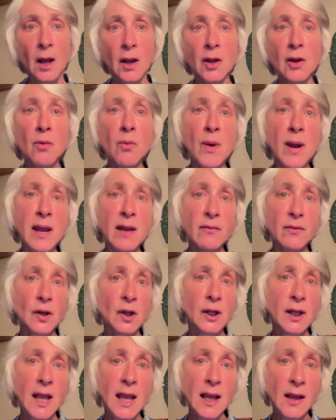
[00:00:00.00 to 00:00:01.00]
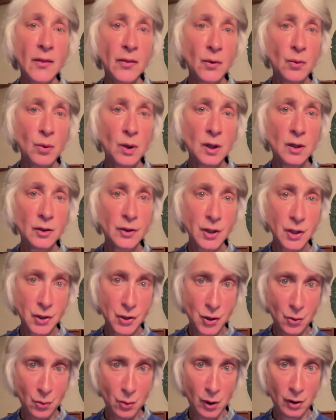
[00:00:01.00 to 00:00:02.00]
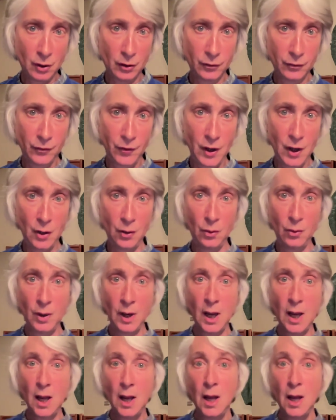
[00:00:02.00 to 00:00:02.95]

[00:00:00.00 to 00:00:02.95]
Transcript: Your way of looking at the world is your worldview.